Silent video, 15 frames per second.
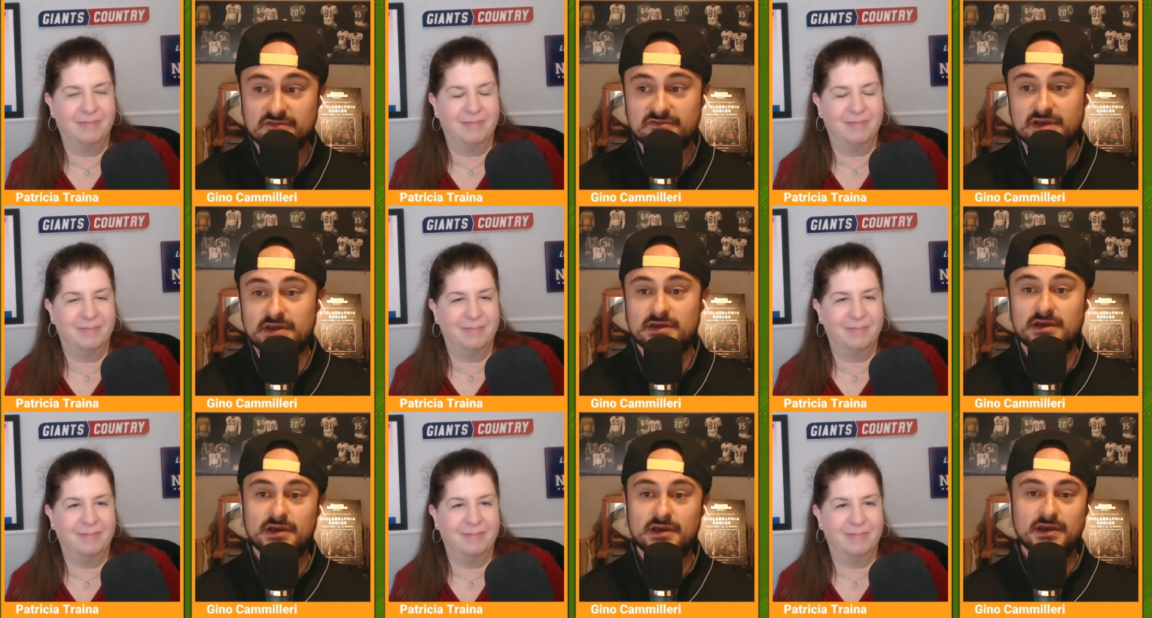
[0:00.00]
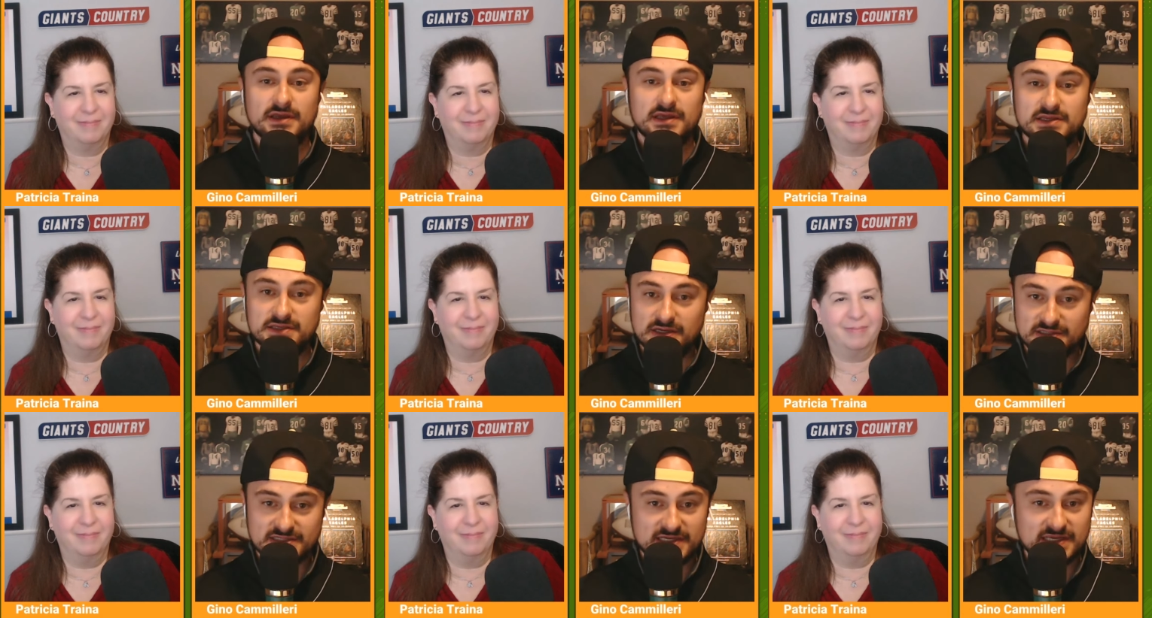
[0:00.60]
Speaker 1: of it. He
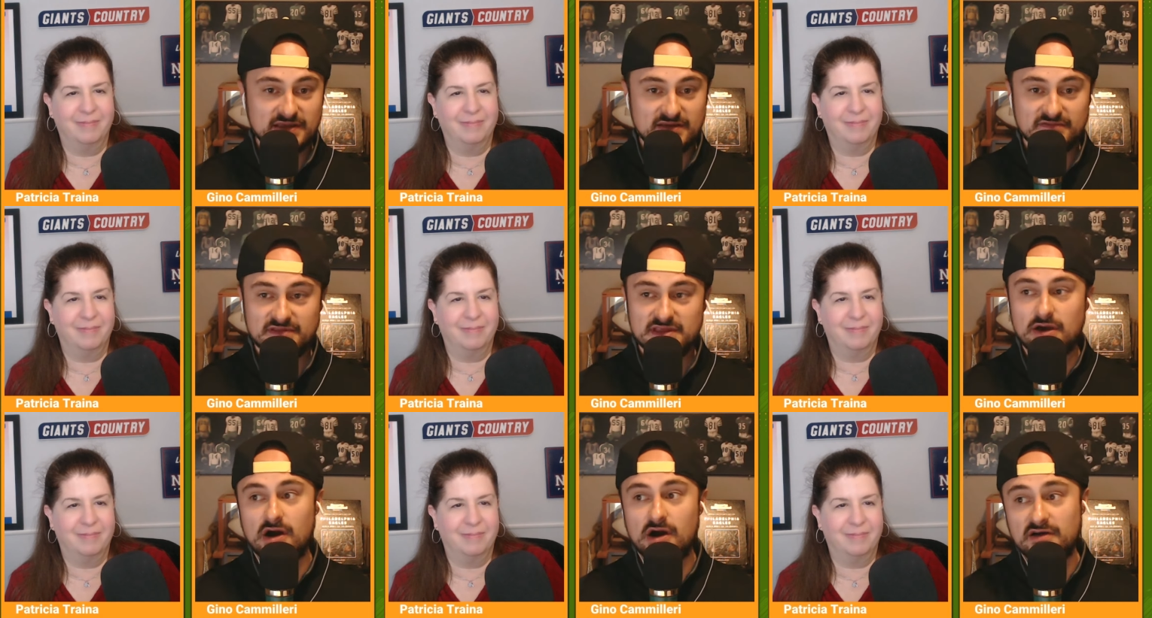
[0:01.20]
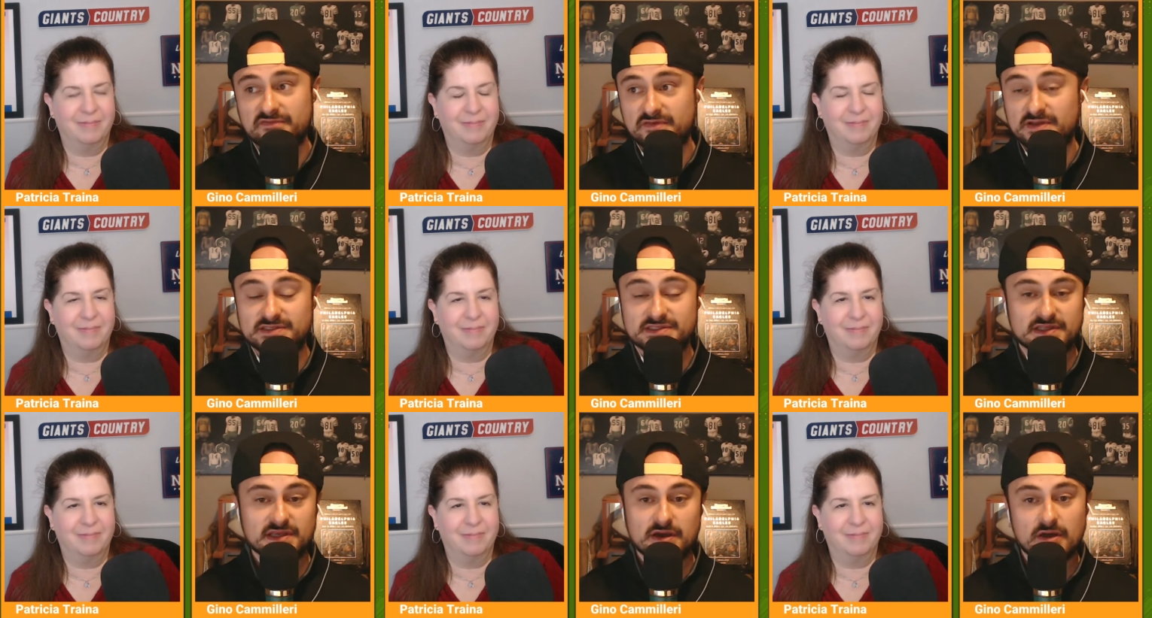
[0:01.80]
doesn't give the offense
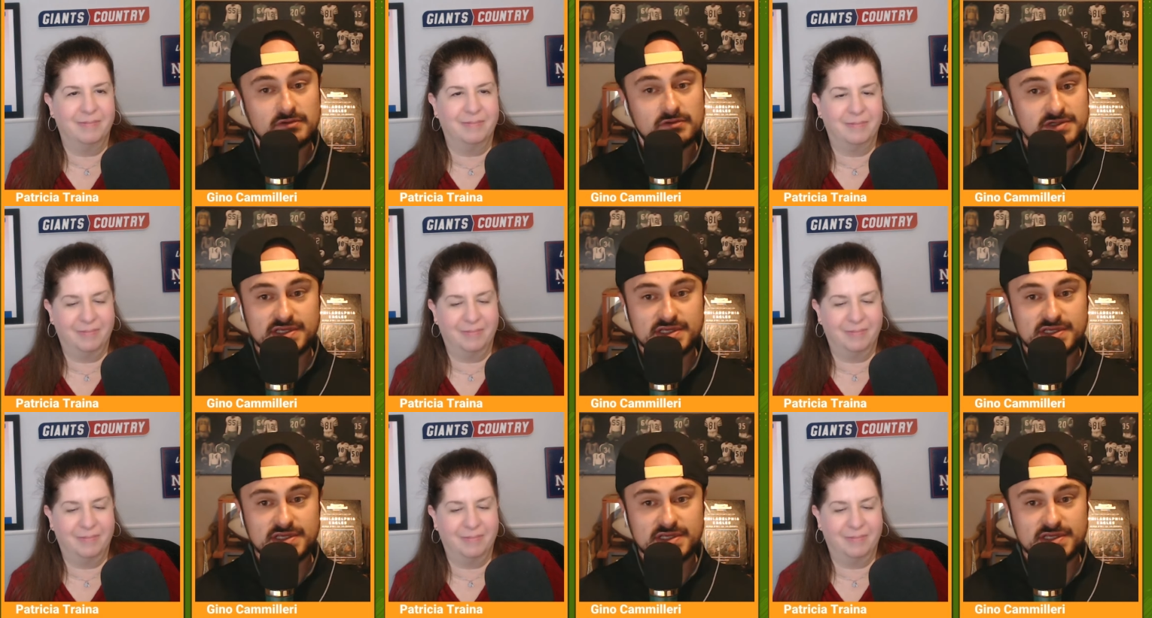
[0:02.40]
of the other